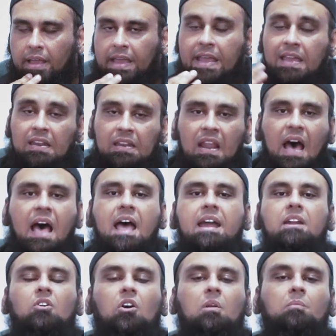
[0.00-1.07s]
He
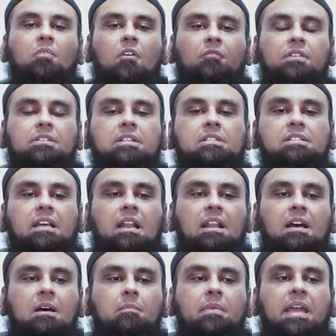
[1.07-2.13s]
lied on Prophet
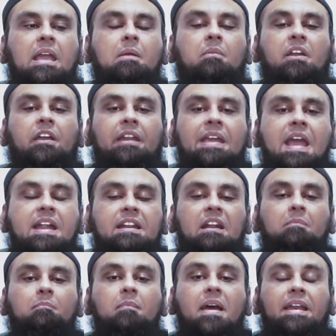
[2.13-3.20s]
he
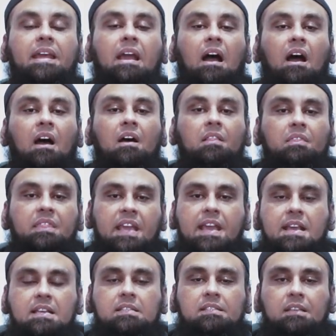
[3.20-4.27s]
created many
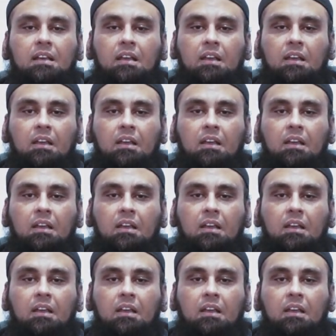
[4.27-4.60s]
ahadith